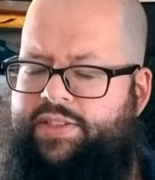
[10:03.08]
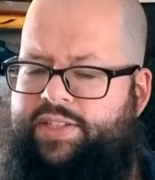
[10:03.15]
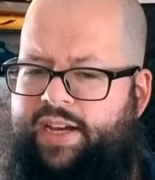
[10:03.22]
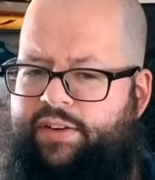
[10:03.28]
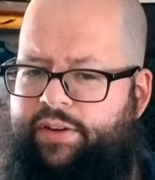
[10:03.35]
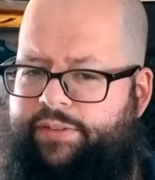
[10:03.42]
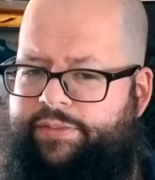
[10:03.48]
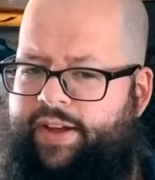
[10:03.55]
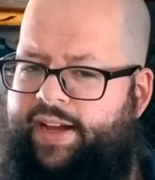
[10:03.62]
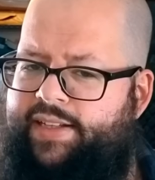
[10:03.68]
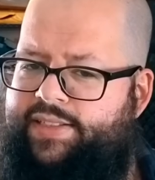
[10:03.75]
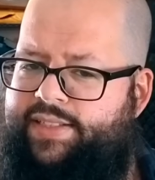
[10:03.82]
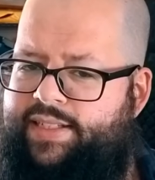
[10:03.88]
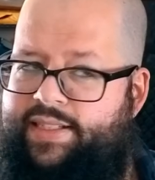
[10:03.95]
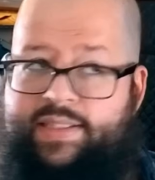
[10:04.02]
to go outside real
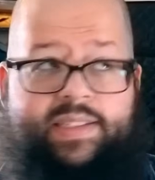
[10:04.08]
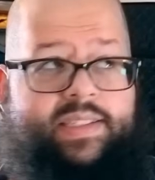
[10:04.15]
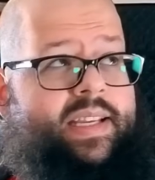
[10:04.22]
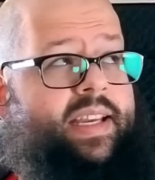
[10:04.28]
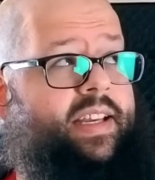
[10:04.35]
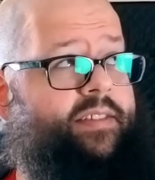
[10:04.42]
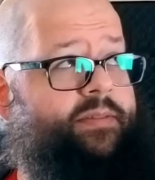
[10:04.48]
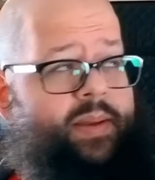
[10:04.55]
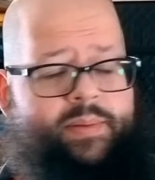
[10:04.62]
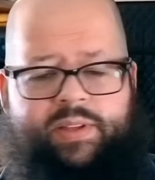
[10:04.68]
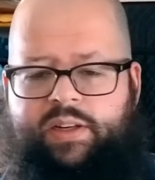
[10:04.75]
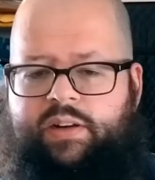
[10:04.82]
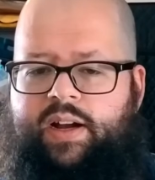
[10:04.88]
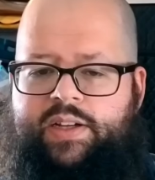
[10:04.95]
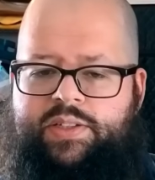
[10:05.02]
fast and see if
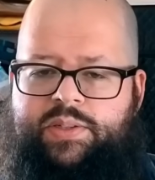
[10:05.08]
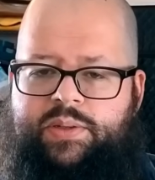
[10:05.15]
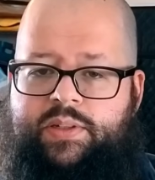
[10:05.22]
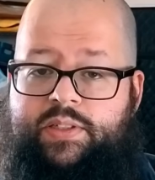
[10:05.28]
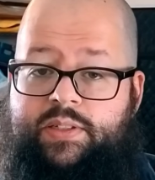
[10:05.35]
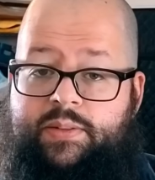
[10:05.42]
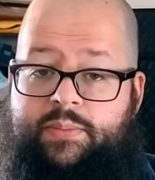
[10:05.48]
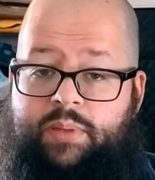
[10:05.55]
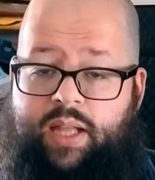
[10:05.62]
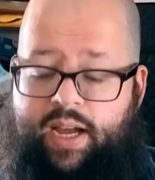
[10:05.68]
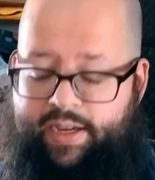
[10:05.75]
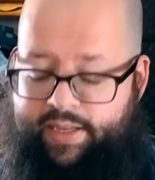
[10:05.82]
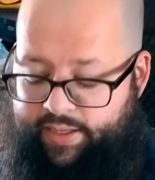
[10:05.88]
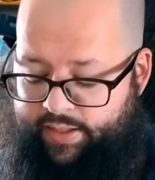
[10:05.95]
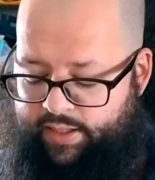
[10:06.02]
maybe the garage door is
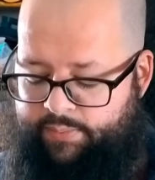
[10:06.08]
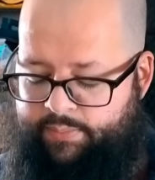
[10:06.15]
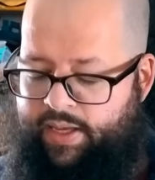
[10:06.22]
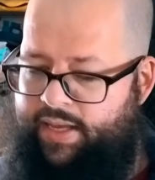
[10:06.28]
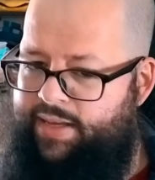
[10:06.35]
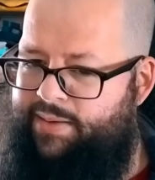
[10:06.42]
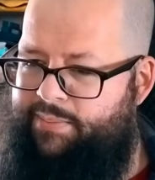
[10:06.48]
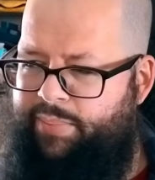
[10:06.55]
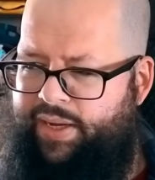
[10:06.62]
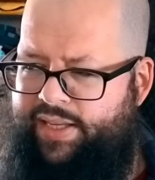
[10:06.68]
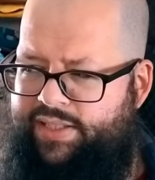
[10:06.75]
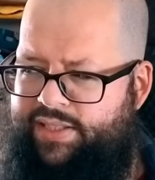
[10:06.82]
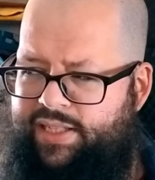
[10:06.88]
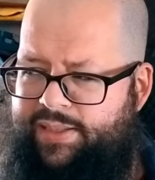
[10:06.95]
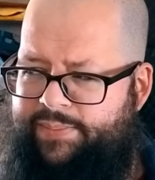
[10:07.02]
blocking them,
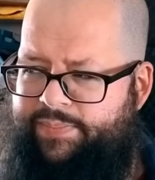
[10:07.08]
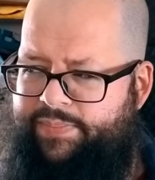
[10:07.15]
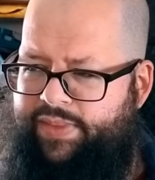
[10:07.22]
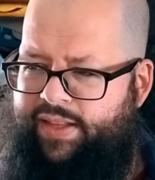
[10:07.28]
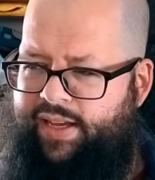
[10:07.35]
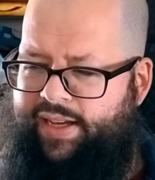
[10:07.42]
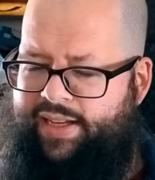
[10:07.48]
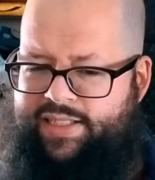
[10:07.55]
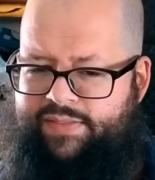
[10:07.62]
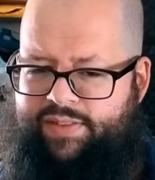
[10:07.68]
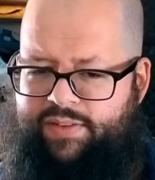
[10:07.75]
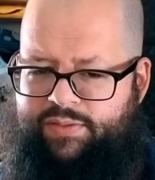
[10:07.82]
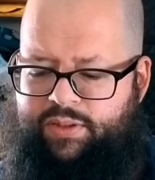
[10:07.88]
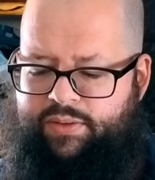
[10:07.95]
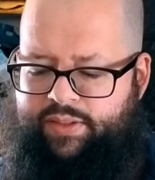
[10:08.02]
but I
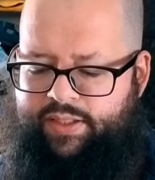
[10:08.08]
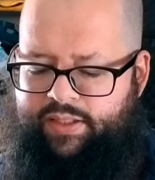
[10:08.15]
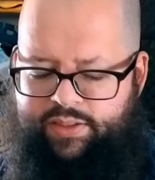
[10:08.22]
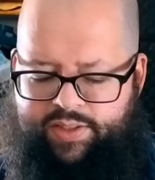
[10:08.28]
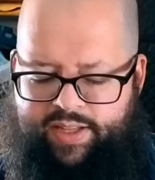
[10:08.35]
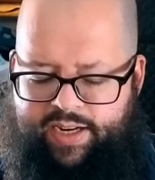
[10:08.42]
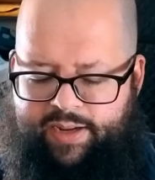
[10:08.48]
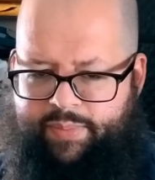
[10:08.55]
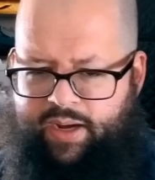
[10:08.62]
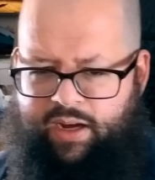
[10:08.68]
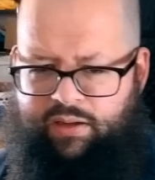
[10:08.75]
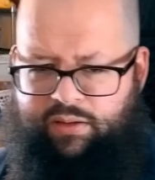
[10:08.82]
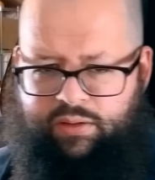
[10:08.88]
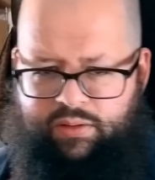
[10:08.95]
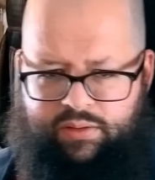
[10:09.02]
guess I've never really looked that
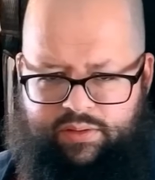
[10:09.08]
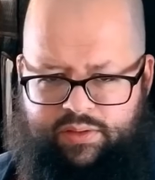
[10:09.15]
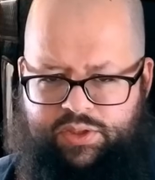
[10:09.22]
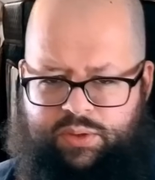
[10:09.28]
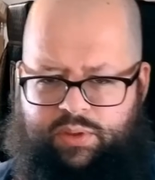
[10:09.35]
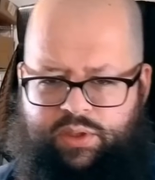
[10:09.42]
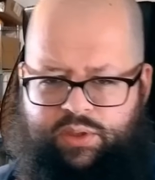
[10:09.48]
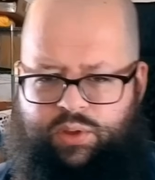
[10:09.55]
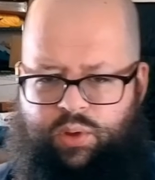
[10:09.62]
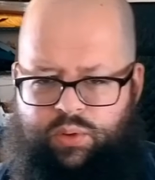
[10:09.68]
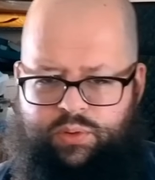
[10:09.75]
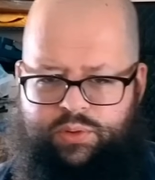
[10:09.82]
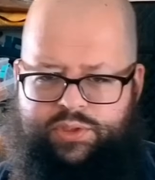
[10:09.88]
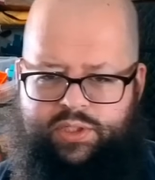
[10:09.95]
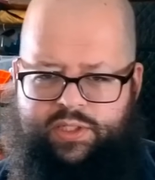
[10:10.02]
up. I'll do a
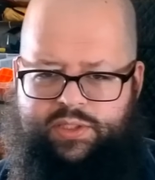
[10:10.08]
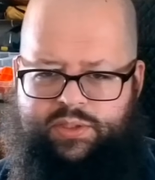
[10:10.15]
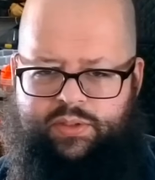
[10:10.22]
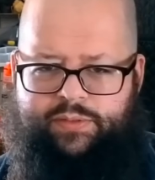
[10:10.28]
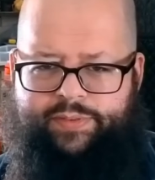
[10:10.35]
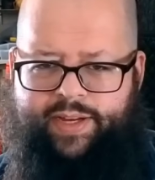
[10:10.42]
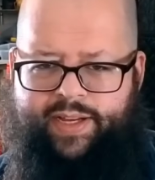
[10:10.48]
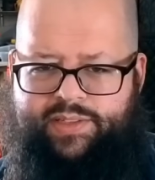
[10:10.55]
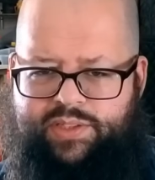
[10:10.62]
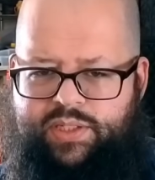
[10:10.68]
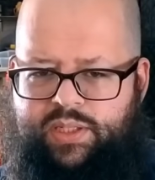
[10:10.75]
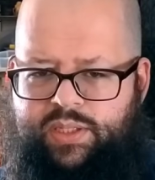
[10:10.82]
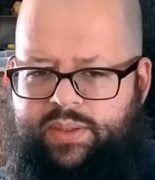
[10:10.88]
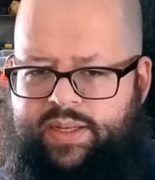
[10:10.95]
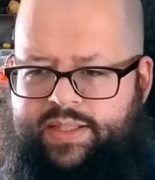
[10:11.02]
Google search real
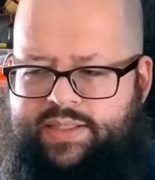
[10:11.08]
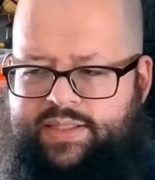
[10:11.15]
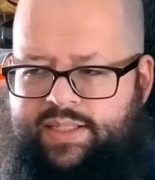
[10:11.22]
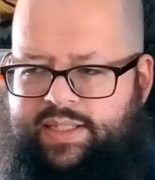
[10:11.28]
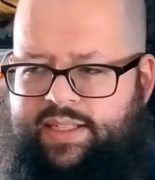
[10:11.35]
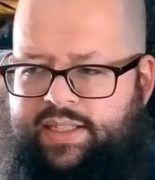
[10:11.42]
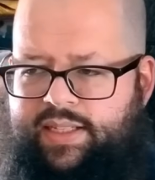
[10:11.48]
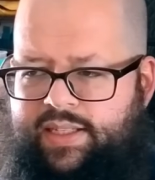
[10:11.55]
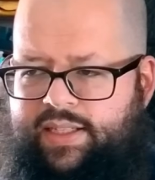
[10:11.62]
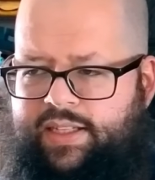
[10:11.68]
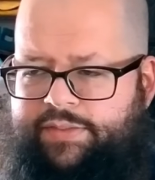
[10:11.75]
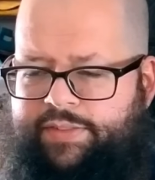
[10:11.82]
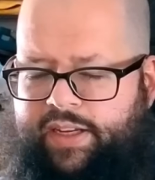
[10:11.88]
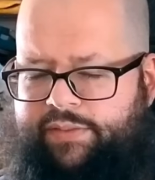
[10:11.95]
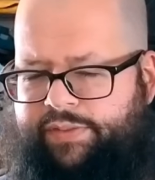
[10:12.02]
fast too and see
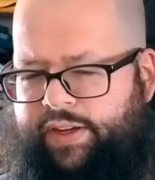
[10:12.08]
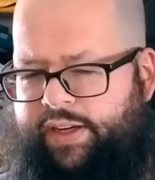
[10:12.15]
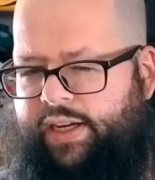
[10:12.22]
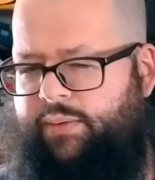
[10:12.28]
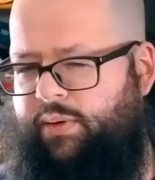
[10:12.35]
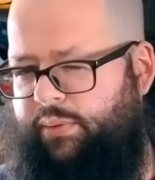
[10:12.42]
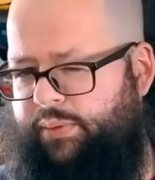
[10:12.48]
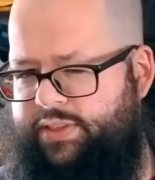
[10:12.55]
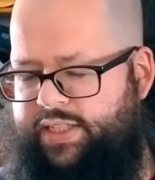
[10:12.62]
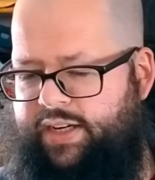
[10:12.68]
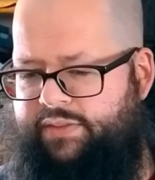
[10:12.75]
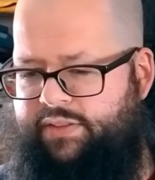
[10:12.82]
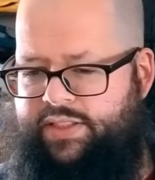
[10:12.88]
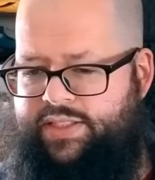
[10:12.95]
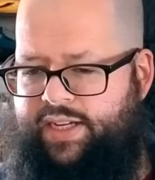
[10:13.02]
if I can find out what
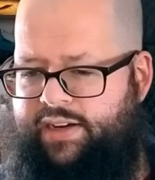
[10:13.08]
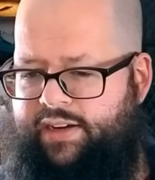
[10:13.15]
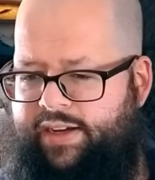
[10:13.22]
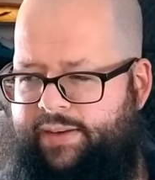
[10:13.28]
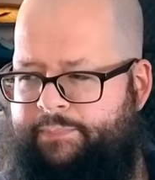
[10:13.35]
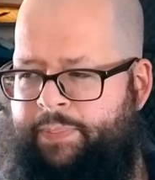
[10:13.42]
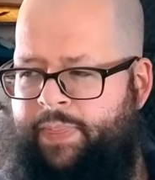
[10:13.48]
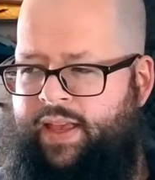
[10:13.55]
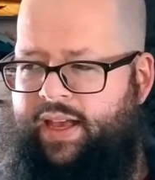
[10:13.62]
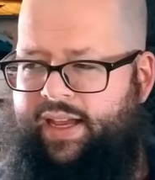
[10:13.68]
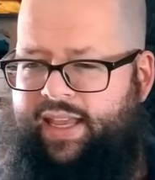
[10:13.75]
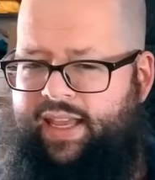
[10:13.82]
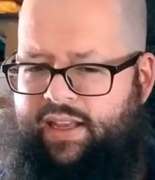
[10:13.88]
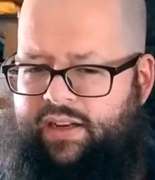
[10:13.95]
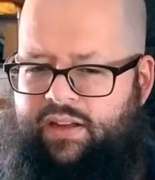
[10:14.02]
ones cover this area.
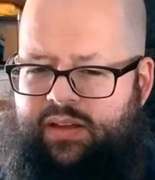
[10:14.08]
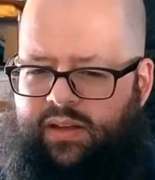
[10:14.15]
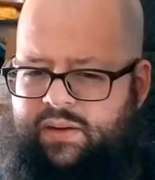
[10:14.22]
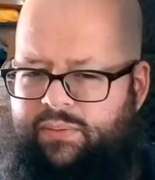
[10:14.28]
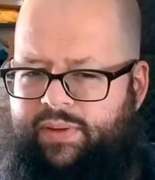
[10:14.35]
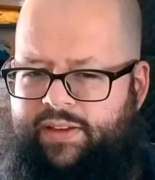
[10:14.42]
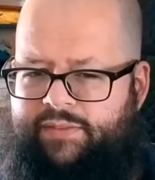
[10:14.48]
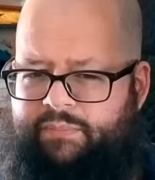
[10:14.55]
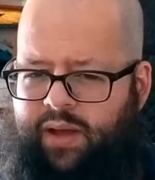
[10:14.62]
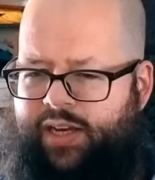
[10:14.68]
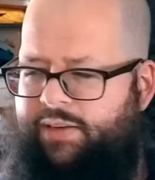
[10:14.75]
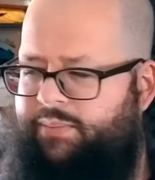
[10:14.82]
Again, we have